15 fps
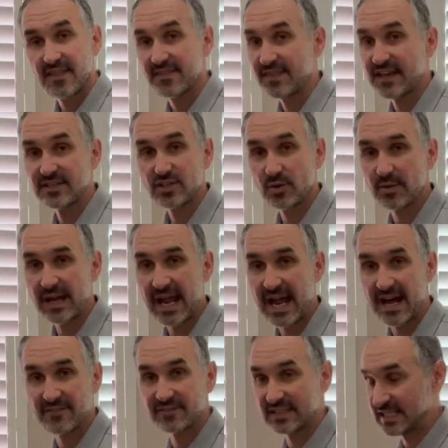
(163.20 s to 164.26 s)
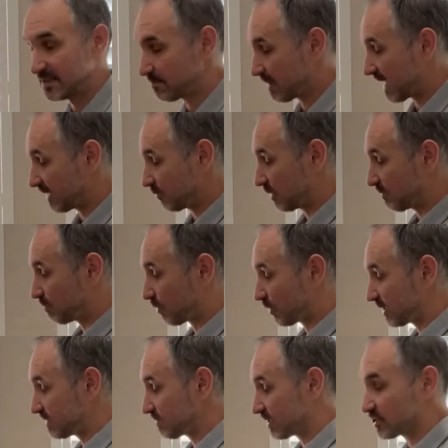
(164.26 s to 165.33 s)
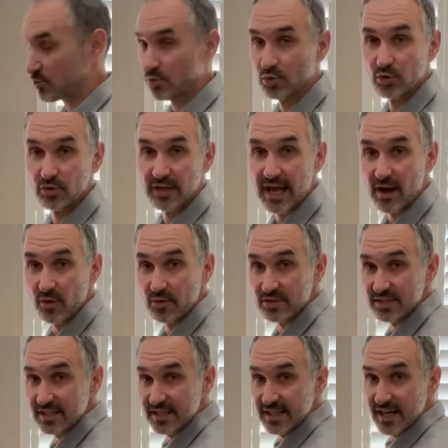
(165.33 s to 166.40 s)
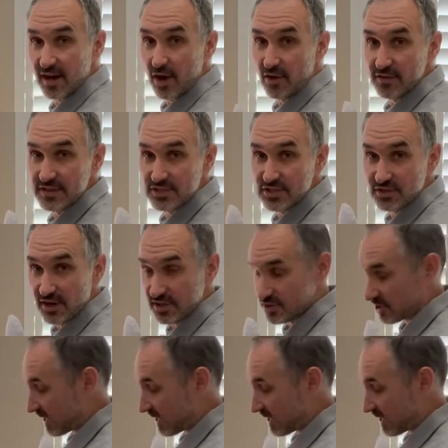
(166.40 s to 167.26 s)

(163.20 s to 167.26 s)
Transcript: out right away knee pain by fully flexing the